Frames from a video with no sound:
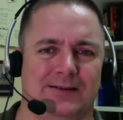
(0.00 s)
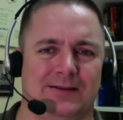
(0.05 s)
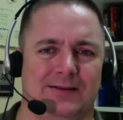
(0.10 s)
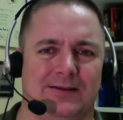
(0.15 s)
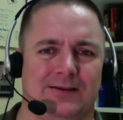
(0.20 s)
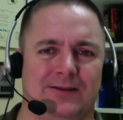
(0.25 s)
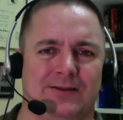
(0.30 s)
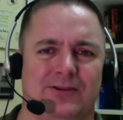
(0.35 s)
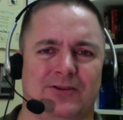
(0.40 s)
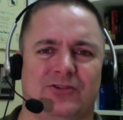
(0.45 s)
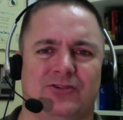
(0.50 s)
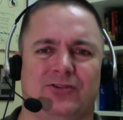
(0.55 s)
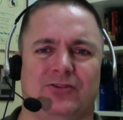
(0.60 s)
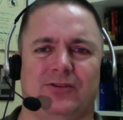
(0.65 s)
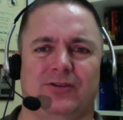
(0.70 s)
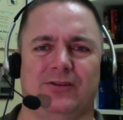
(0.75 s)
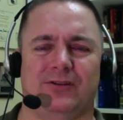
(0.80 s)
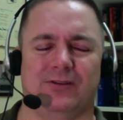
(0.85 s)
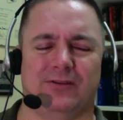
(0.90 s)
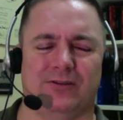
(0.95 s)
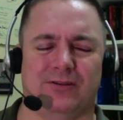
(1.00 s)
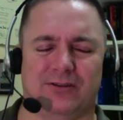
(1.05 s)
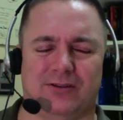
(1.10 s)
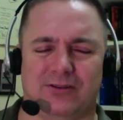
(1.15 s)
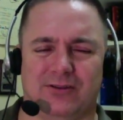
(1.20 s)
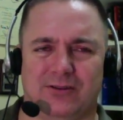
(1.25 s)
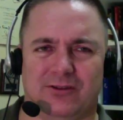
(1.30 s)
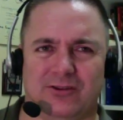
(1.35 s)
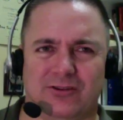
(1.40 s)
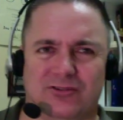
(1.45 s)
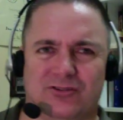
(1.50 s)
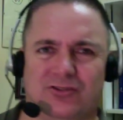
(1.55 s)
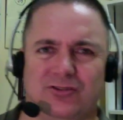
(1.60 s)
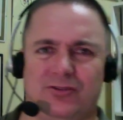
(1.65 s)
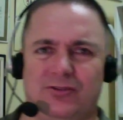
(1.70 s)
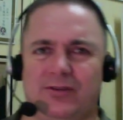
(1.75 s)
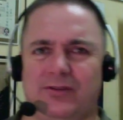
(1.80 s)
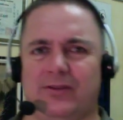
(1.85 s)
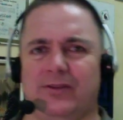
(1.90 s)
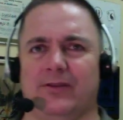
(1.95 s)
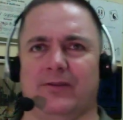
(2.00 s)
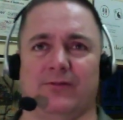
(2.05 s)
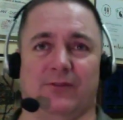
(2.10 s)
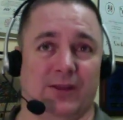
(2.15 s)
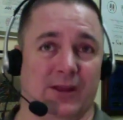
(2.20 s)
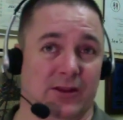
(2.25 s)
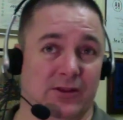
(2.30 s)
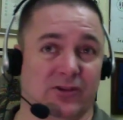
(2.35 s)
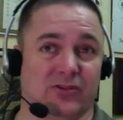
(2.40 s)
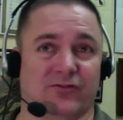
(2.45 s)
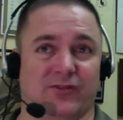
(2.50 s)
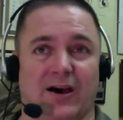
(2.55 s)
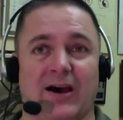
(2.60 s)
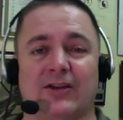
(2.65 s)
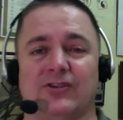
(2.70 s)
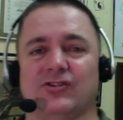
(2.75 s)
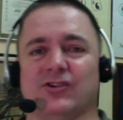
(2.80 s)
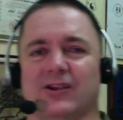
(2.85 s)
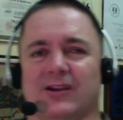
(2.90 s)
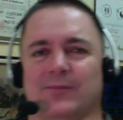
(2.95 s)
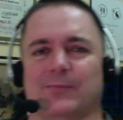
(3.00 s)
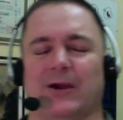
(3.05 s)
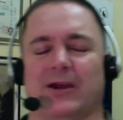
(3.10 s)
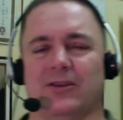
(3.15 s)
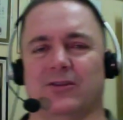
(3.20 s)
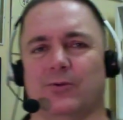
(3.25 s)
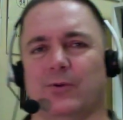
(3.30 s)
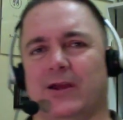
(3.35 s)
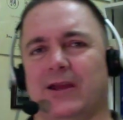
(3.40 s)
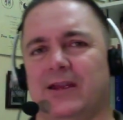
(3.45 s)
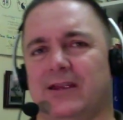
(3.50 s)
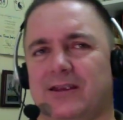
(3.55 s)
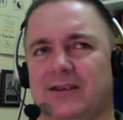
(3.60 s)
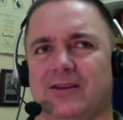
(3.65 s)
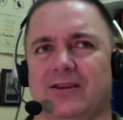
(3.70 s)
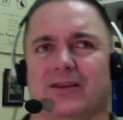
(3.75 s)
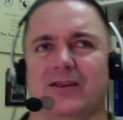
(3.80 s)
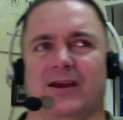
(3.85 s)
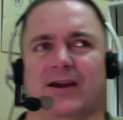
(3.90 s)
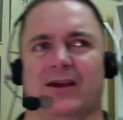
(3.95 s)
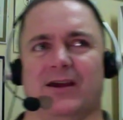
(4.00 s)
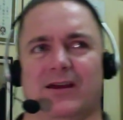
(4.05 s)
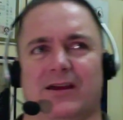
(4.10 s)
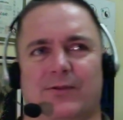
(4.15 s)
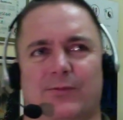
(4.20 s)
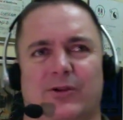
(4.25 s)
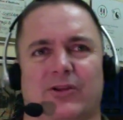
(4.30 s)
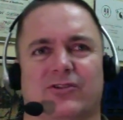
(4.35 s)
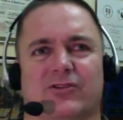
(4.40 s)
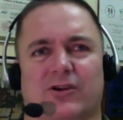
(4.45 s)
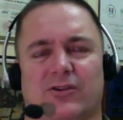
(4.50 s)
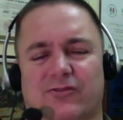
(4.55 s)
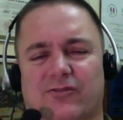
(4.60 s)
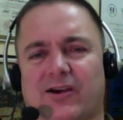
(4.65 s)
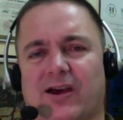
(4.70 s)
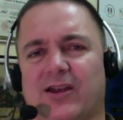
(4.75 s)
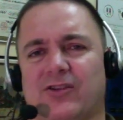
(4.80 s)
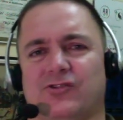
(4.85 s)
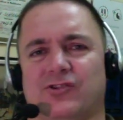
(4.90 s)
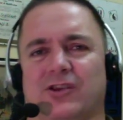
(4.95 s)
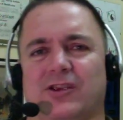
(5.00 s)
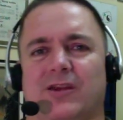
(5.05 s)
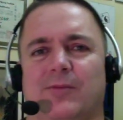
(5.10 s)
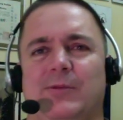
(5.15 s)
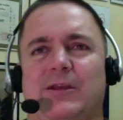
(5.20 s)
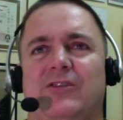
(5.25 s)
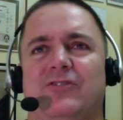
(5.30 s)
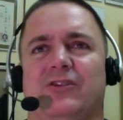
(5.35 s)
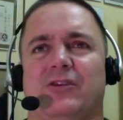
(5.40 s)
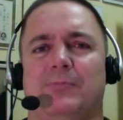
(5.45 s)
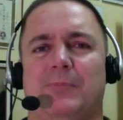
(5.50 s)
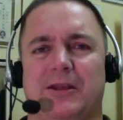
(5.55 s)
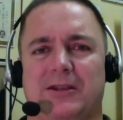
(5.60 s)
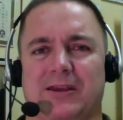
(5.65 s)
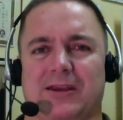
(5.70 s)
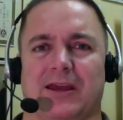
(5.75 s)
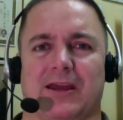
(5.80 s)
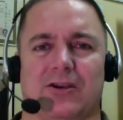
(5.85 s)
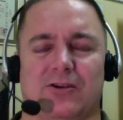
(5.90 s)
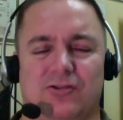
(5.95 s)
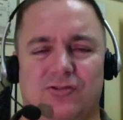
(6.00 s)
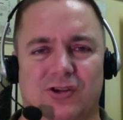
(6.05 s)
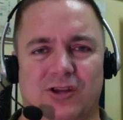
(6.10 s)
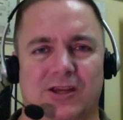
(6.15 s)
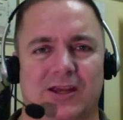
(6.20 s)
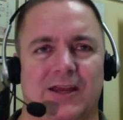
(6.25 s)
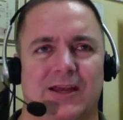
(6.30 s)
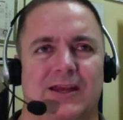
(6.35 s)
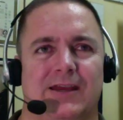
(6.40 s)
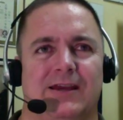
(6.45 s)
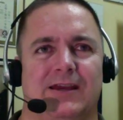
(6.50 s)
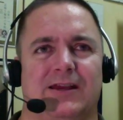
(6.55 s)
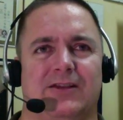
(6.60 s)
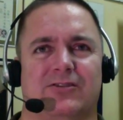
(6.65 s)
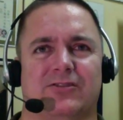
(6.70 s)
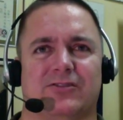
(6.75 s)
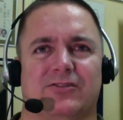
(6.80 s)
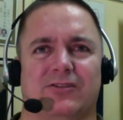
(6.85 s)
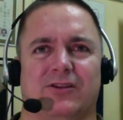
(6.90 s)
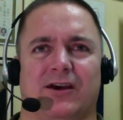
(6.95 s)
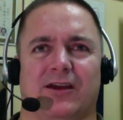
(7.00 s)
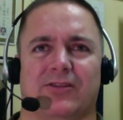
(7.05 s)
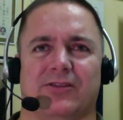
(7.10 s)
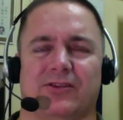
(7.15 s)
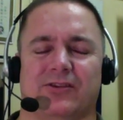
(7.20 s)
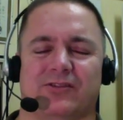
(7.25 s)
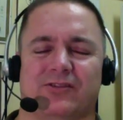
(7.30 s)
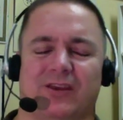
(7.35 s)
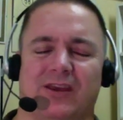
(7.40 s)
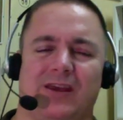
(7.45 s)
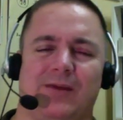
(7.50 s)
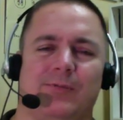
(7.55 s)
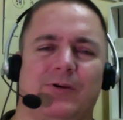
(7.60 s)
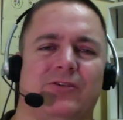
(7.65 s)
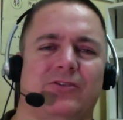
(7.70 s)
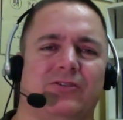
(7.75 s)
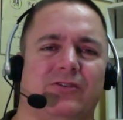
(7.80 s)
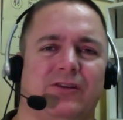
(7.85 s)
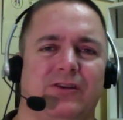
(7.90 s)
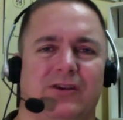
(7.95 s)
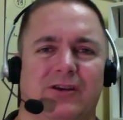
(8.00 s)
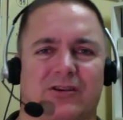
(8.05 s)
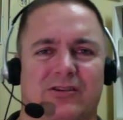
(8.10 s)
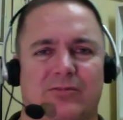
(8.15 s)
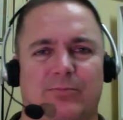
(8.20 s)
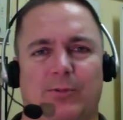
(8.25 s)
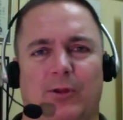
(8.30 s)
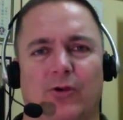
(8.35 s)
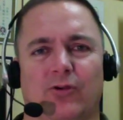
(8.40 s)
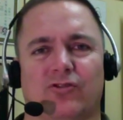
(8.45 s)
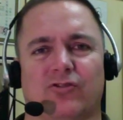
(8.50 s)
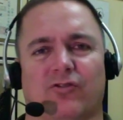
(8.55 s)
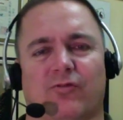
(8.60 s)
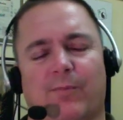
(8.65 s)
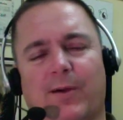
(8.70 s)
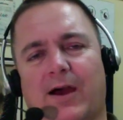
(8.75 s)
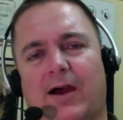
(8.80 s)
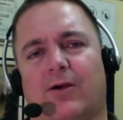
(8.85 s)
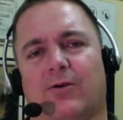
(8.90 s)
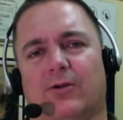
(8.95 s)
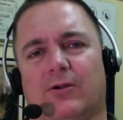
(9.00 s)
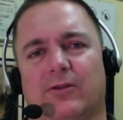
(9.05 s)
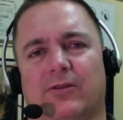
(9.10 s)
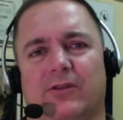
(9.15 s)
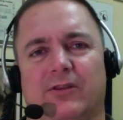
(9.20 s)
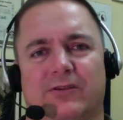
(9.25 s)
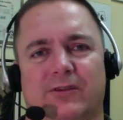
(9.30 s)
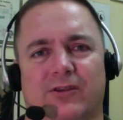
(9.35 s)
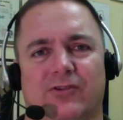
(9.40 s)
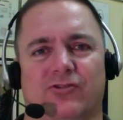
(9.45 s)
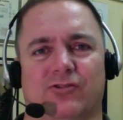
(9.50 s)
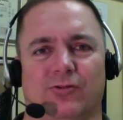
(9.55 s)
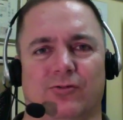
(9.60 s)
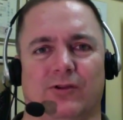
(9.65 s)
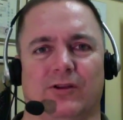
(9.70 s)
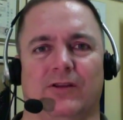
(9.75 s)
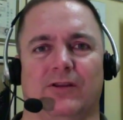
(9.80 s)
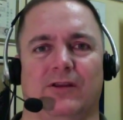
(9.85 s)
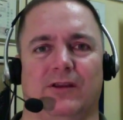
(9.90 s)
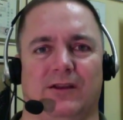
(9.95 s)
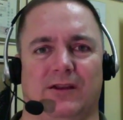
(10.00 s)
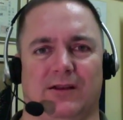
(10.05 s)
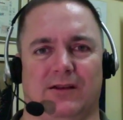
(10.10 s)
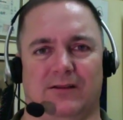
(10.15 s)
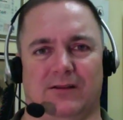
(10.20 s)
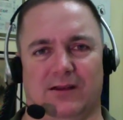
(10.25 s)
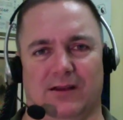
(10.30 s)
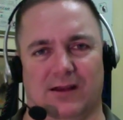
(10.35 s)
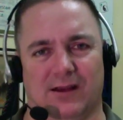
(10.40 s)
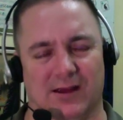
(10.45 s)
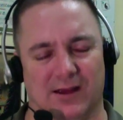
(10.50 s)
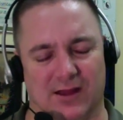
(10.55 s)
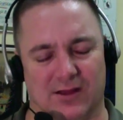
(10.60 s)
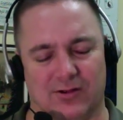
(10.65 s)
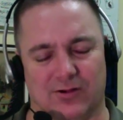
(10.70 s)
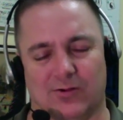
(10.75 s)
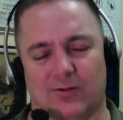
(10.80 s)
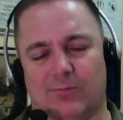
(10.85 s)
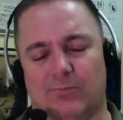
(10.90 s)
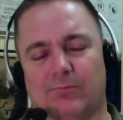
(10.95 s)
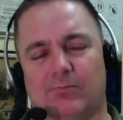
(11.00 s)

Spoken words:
This fajing, by the way, when it's called fajing, it means emitting energy. It's not the same as the explosive power that's issued in other